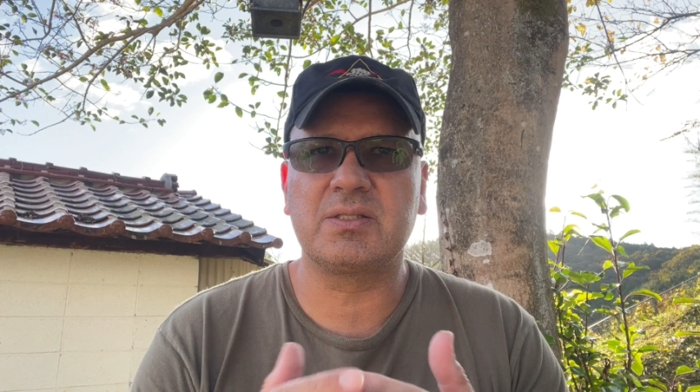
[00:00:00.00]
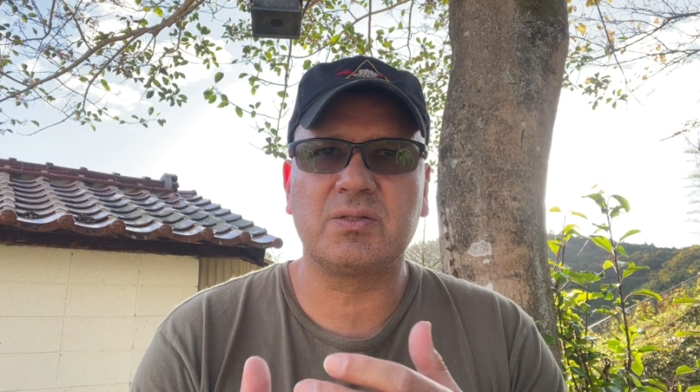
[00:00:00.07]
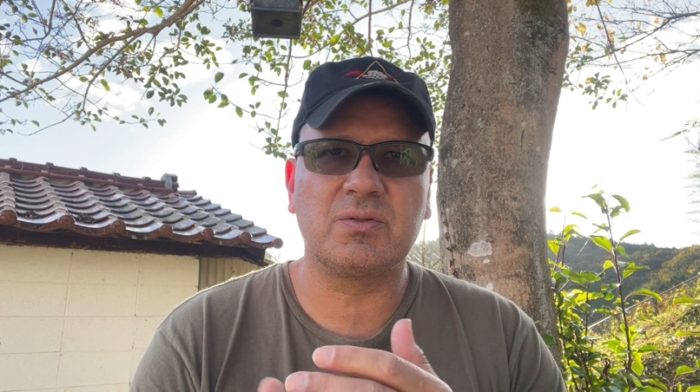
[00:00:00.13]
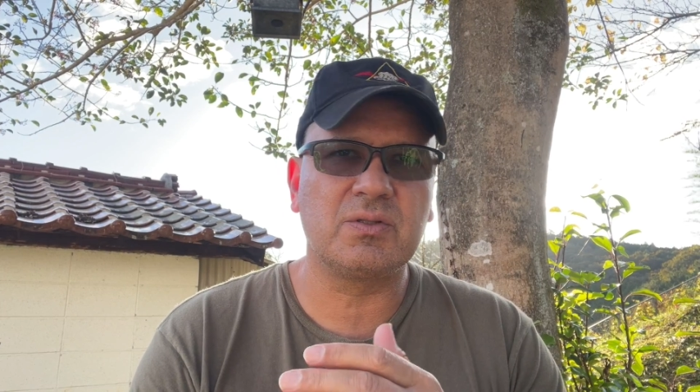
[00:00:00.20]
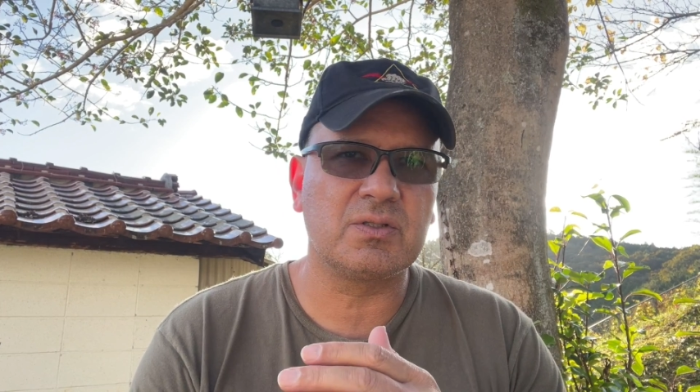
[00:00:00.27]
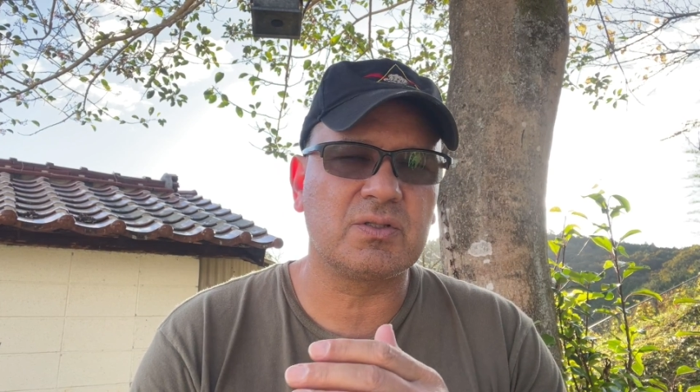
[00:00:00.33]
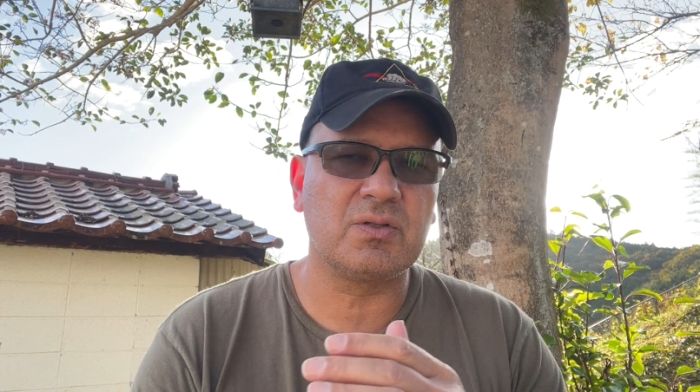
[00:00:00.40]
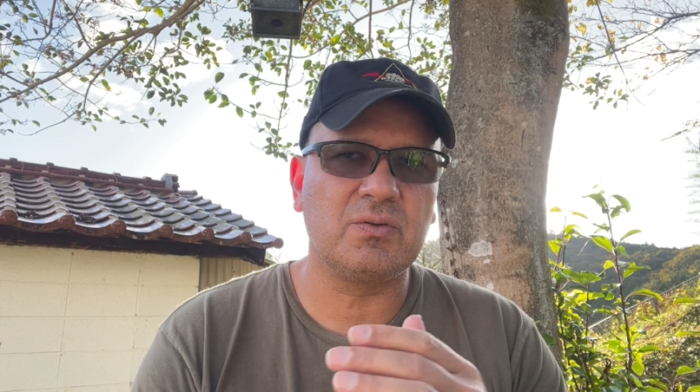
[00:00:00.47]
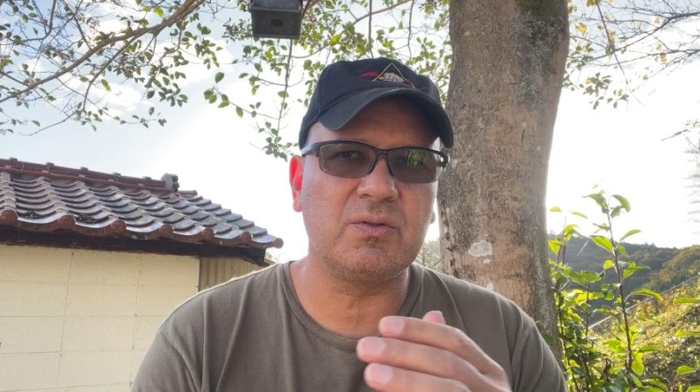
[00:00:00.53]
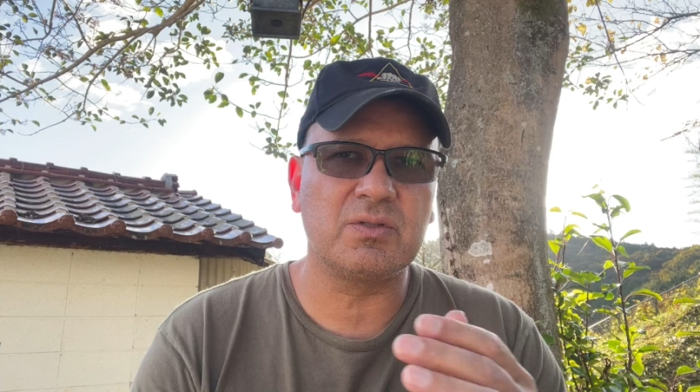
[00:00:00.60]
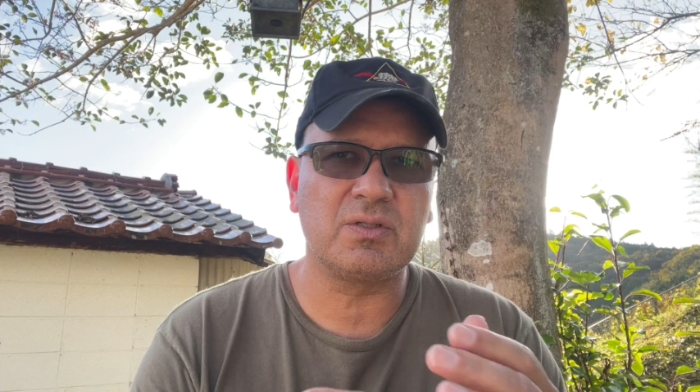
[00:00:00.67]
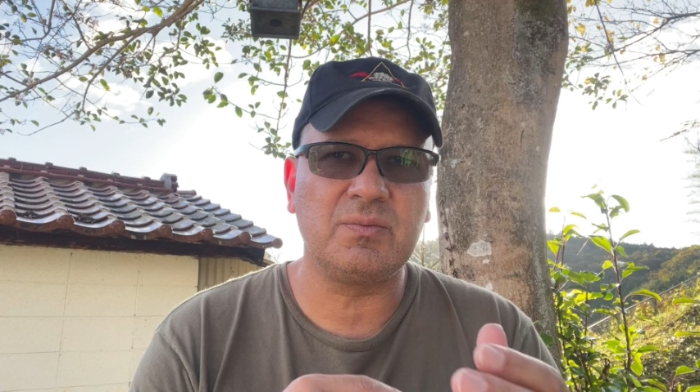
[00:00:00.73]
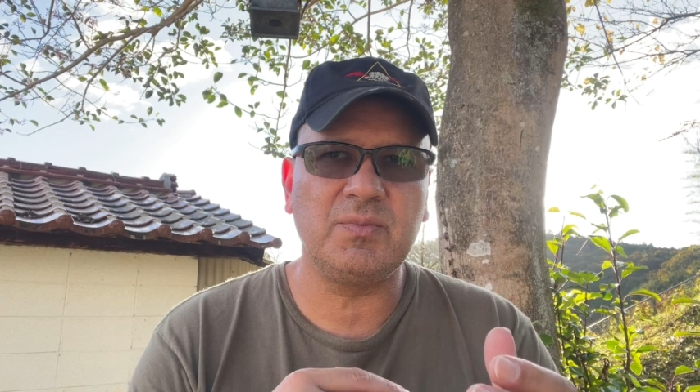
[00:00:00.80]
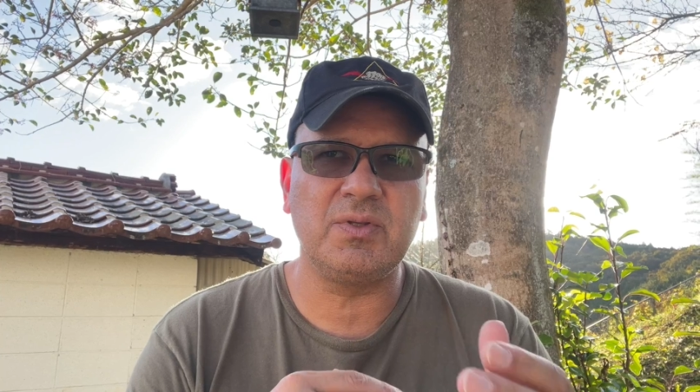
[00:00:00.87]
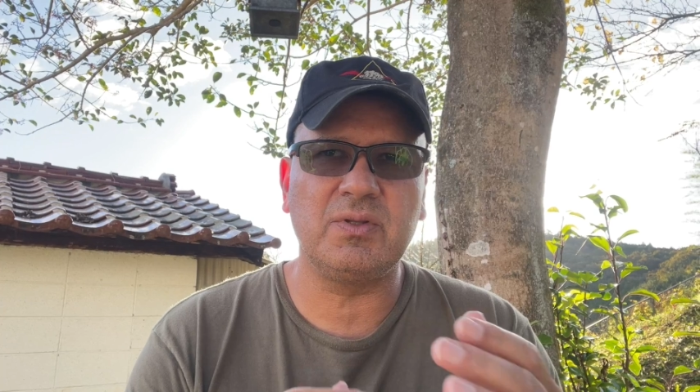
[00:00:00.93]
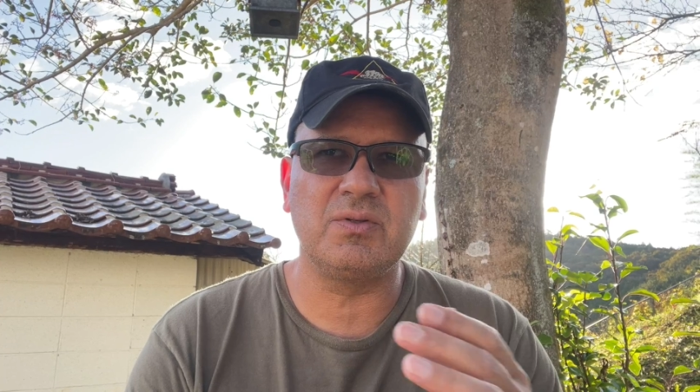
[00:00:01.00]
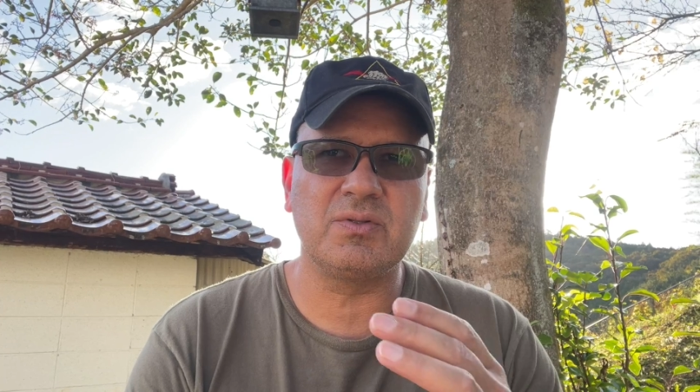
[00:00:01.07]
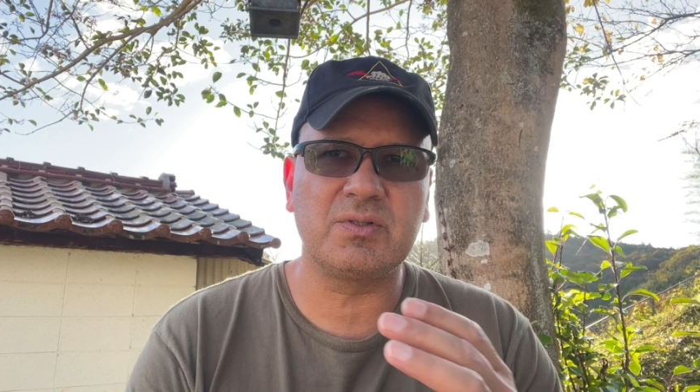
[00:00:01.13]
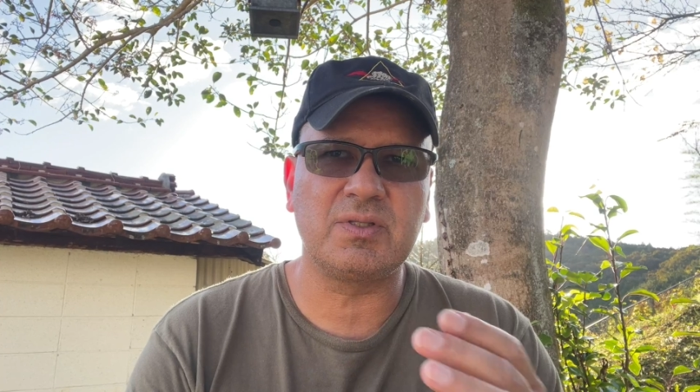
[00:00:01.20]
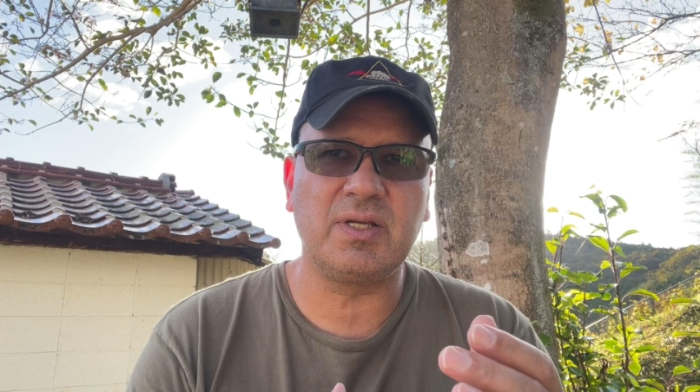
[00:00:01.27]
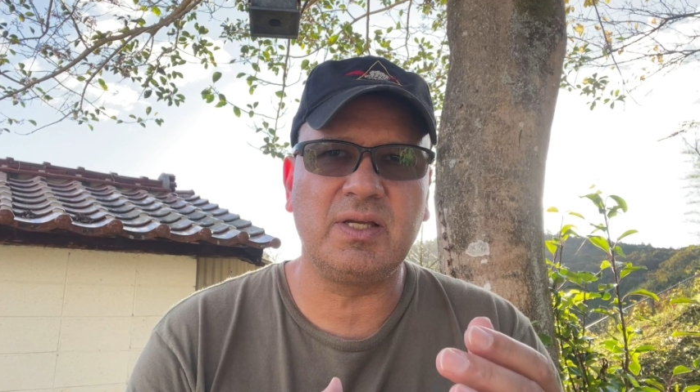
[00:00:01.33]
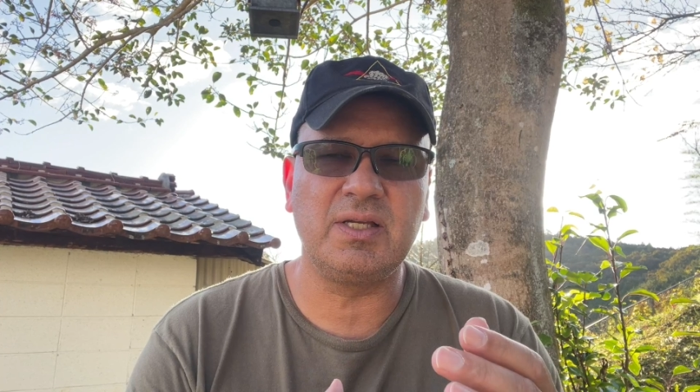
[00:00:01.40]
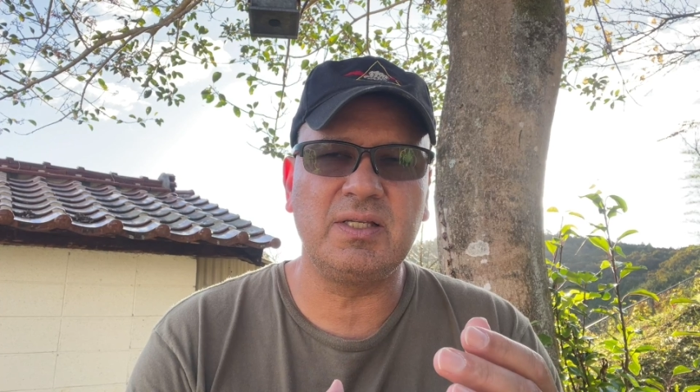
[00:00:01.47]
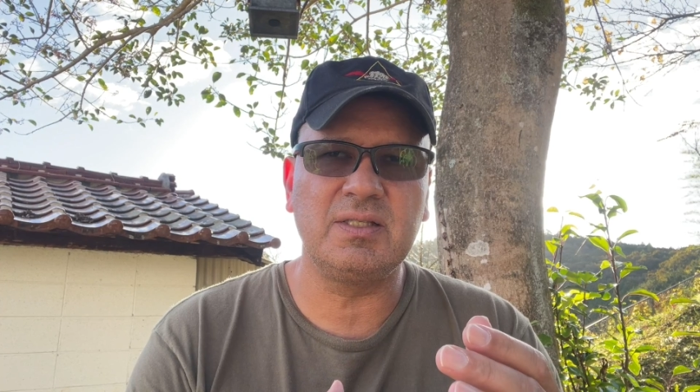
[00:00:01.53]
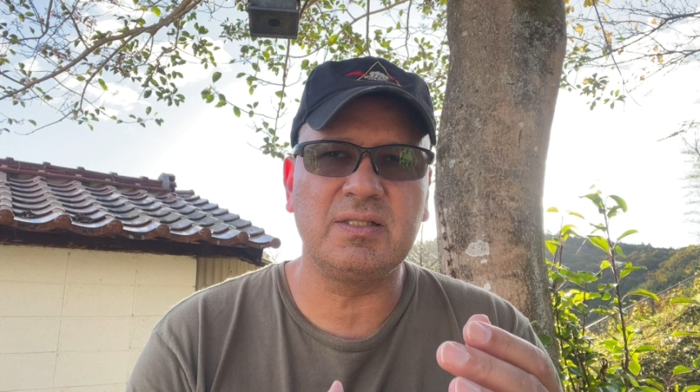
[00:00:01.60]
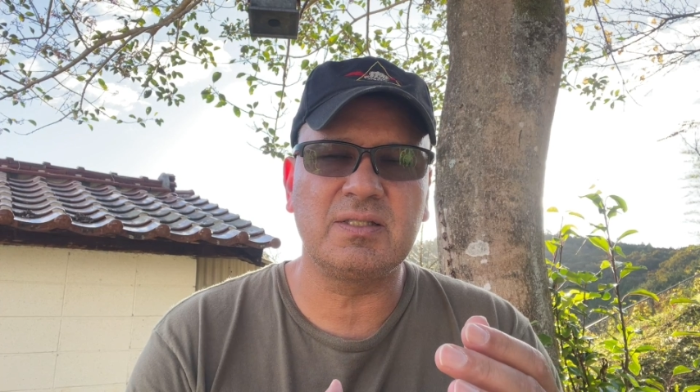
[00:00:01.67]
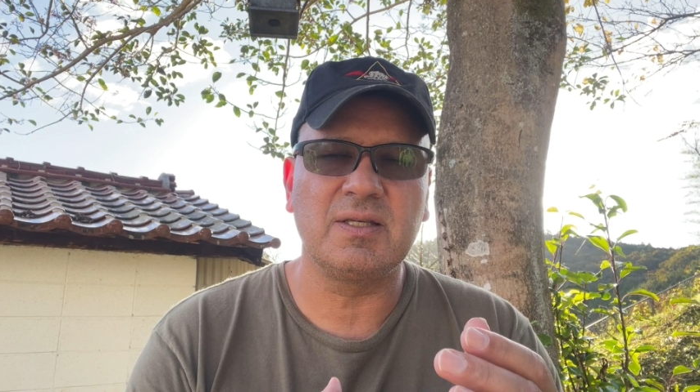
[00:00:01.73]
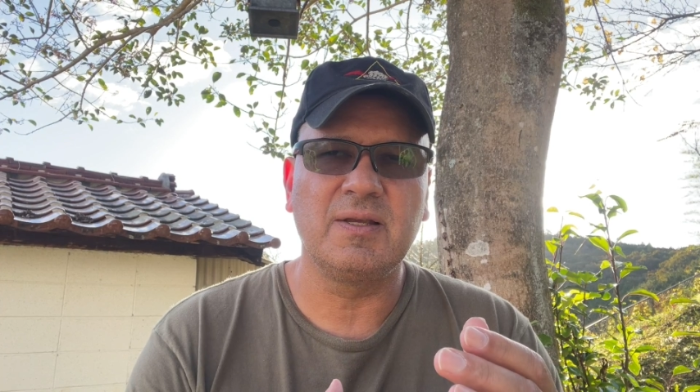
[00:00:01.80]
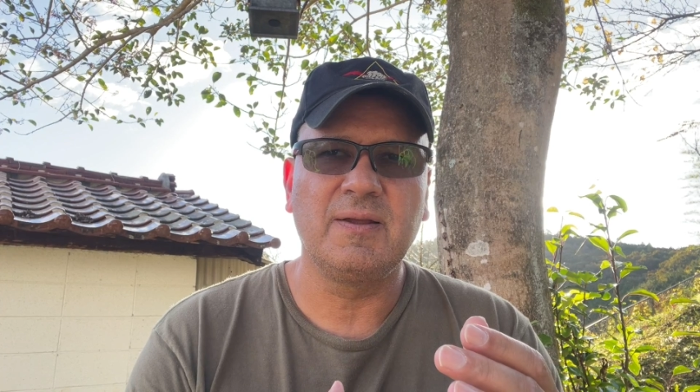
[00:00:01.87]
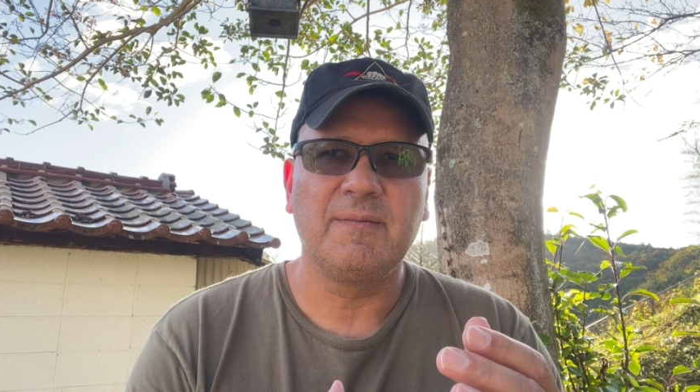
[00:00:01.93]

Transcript: So some of those things